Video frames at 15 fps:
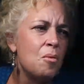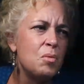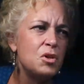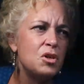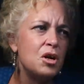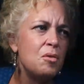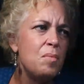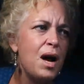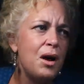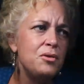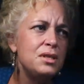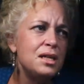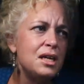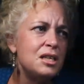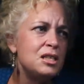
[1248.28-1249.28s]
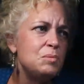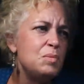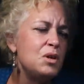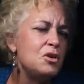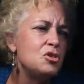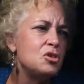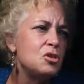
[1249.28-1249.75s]
but they're about to get a
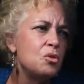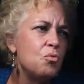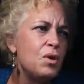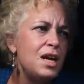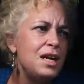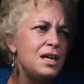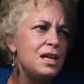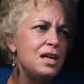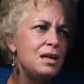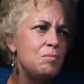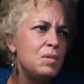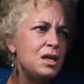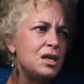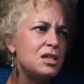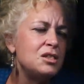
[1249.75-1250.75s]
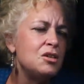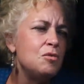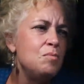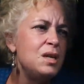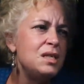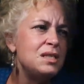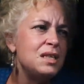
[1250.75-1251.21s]
spiritual awakening because they're
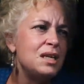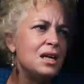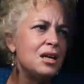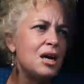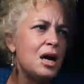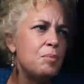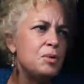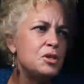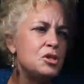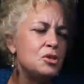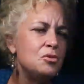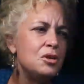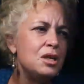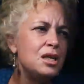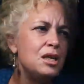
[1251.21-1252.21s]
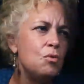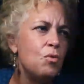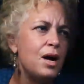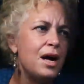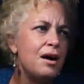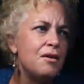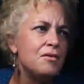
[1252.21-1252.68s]
missing an opportunity
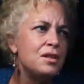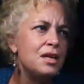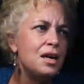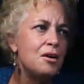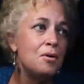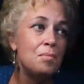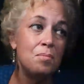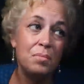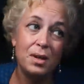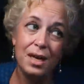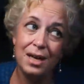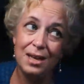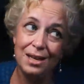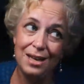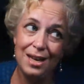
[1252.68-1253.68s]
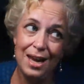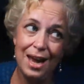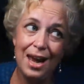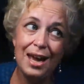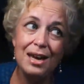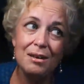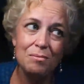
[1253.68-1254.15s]
while they're playing
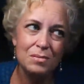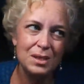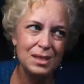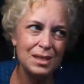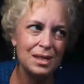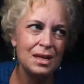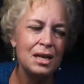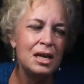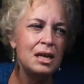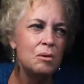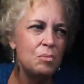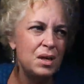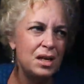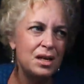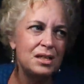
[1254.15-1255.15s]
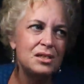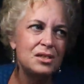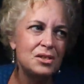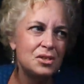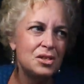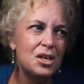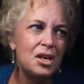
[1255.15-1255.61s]
games because
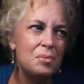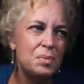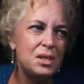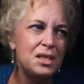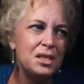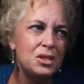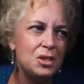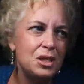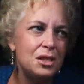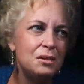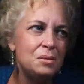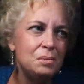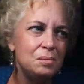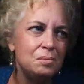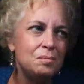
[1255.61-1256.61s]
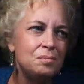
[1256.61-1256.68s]
there's competition